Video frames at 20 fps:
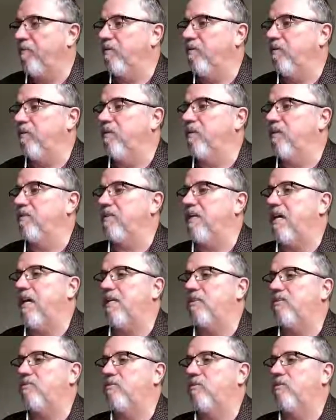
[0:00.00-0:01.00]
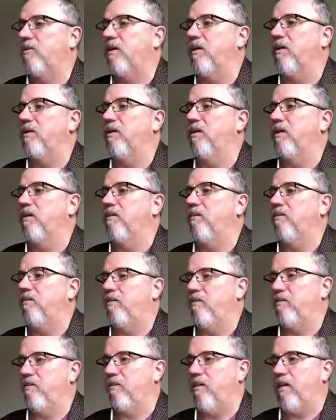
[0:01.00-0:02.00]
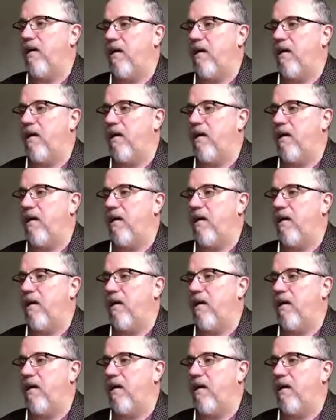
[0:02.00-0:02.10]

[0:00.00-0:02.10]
Or this asteroid, near-Earth